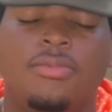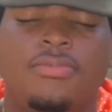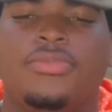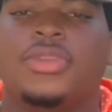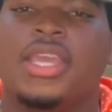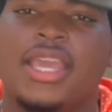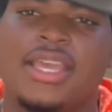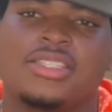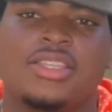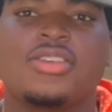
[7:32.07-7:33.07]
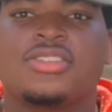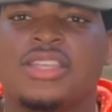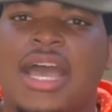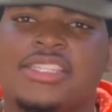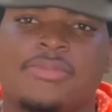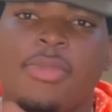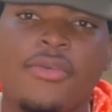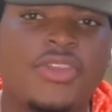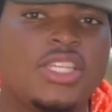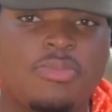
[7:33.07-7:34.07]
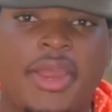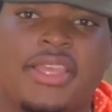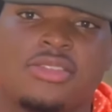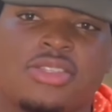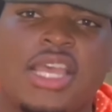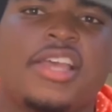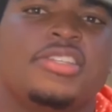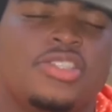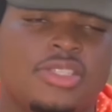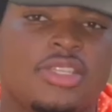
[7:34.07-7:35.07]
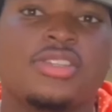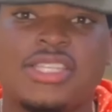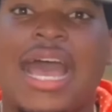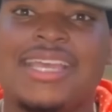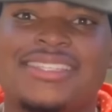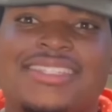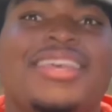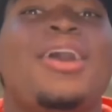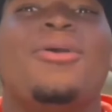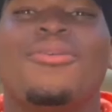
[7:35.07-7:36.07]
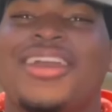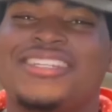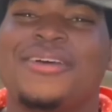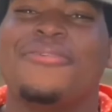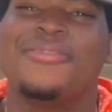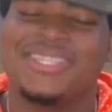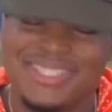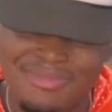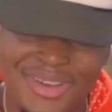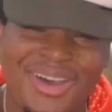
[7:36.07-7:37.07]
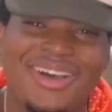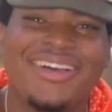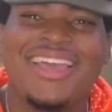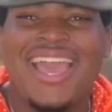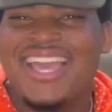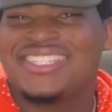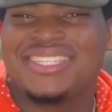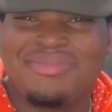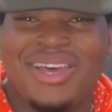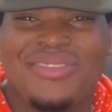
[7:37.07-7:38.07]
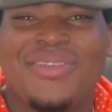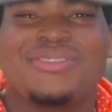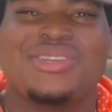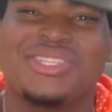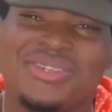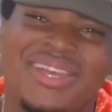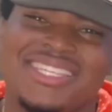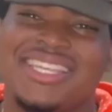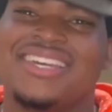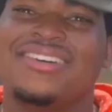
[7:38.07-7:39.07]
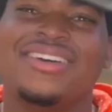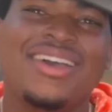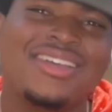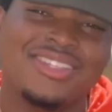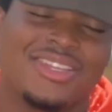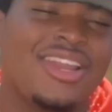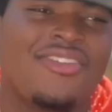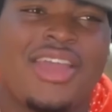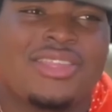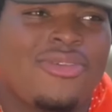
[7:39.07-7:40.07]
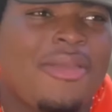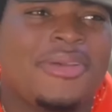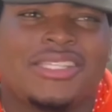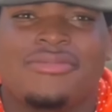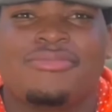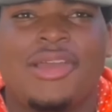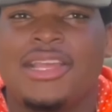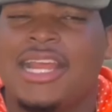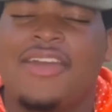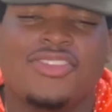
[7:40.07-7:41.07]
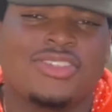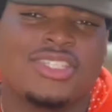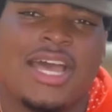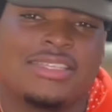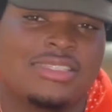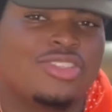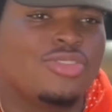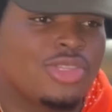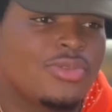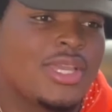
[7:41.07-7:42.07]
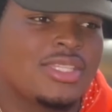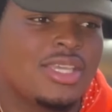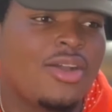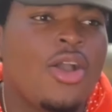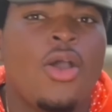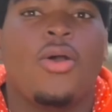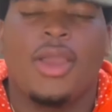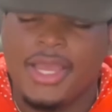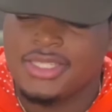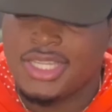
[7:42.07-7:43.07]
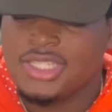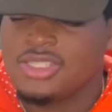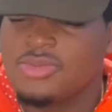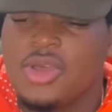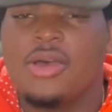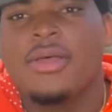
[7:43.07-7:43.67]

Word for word: and yes, their sizes, both of these brands, their sizes, their sizes range up from a small, extra small to a 2XL. So you never have to worry about them probably not having your size unless you're a 3XL or extra, extra small.